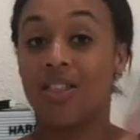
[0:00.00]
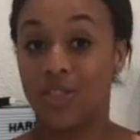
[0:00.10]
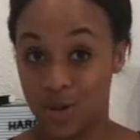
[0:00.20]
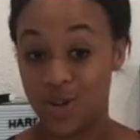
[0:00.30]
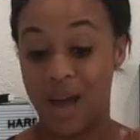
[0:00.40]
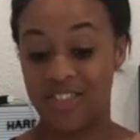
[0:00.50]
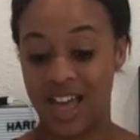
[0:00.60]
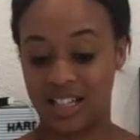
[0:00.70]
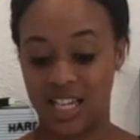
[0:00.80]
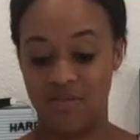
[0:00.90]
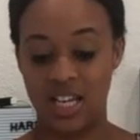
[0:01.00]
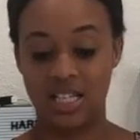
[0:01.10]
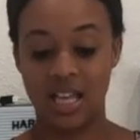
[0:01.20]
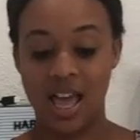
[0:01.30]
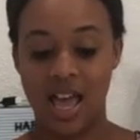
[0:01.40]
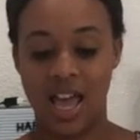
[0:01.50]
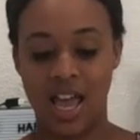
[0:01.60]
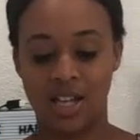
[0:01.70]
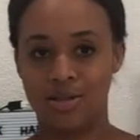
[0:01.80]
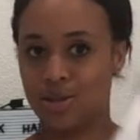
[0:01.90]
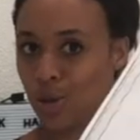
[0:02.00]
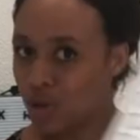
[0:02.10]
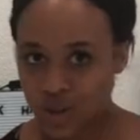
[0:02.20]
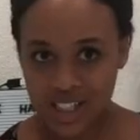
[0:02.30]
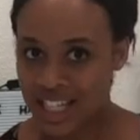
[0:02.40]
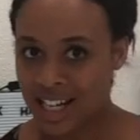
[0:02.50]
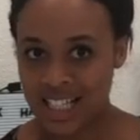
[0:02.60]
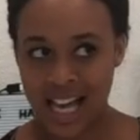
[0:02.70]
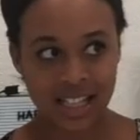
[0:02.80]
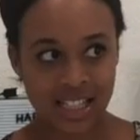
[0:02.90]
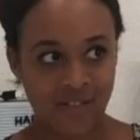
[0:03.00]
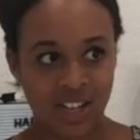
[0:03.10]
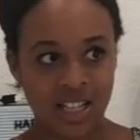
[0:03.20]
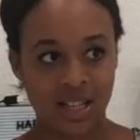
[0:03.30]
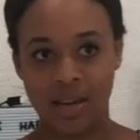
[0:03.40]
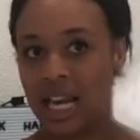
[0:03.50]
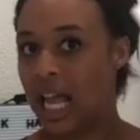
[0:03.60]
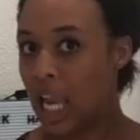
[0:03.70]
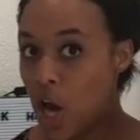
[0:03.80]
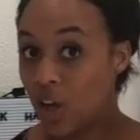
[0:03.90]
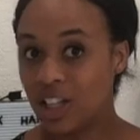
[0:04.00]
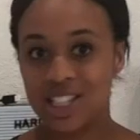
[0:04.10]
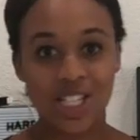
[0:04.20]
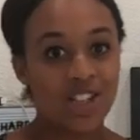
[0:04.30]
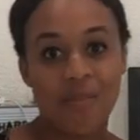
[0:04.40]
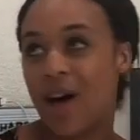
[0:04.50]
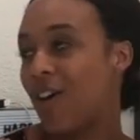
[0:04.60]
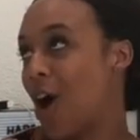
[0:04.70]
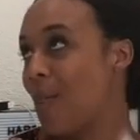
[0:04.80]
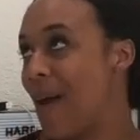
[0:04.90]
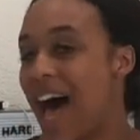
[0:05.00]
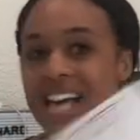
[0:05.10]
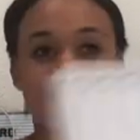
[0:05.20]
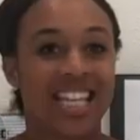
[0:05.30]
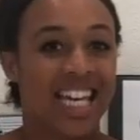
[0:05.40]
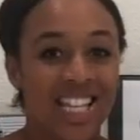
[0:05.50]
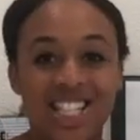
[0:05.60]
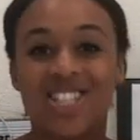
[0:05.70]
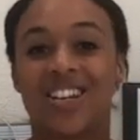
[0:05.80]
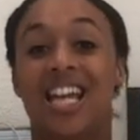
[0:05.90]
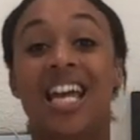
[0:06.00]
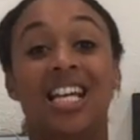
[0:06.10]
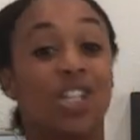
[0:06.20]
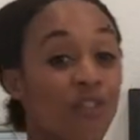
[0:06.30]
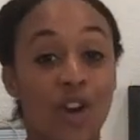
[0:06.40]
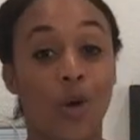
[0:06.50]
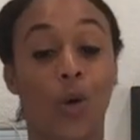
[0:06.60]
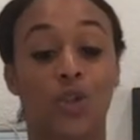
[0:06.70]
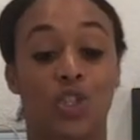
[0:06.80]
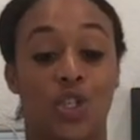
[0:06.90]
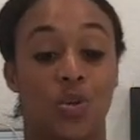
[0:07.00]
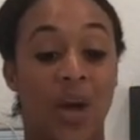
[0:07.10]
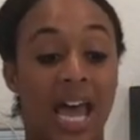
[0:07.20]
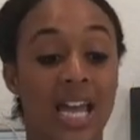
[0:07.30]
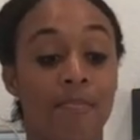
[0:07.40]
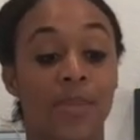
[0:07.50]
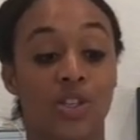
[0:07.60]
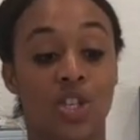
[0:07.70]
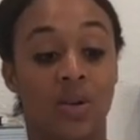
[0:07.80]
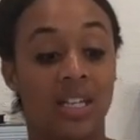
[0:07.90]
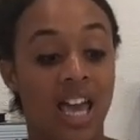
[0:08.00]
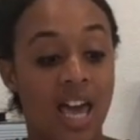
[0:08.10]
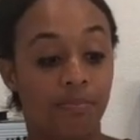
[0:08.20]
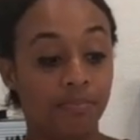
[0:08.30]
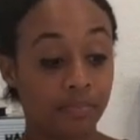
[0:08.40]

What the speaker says: those are math activities. And social studies activities, I mean, hello, let's learn about our past, the history, different cultures, right? So again,